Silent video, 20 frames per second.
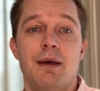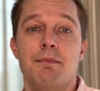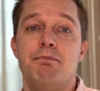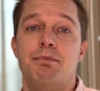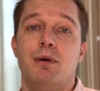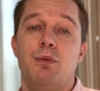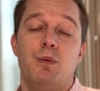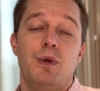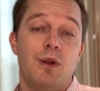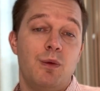
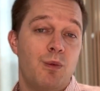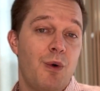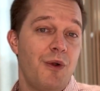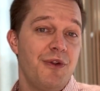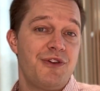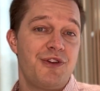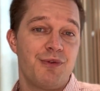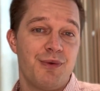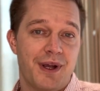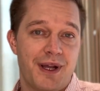but will
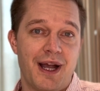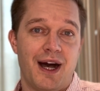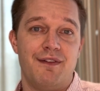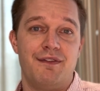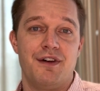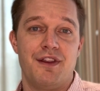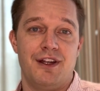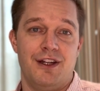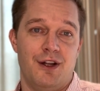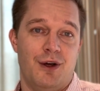want to
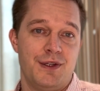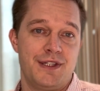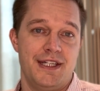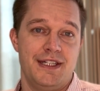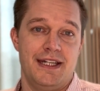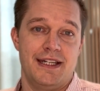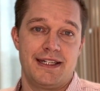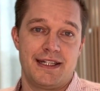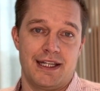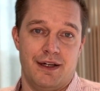recover the losses
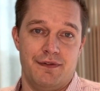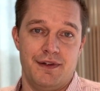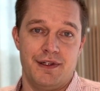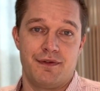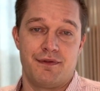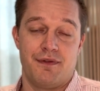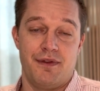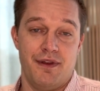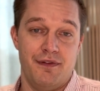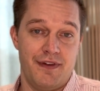it suffers
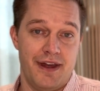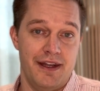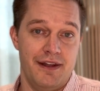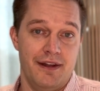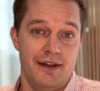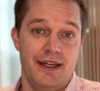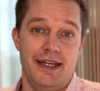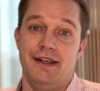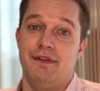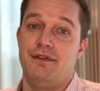from the
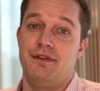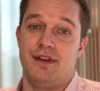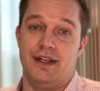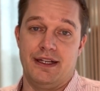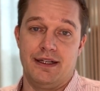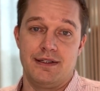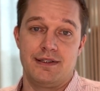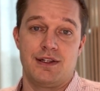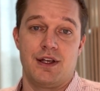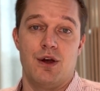vendor if
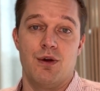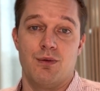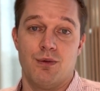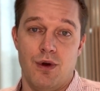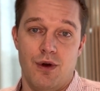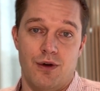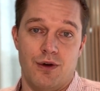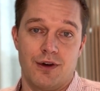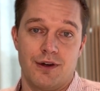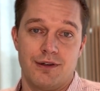things go
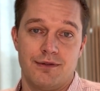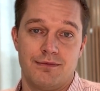wrong.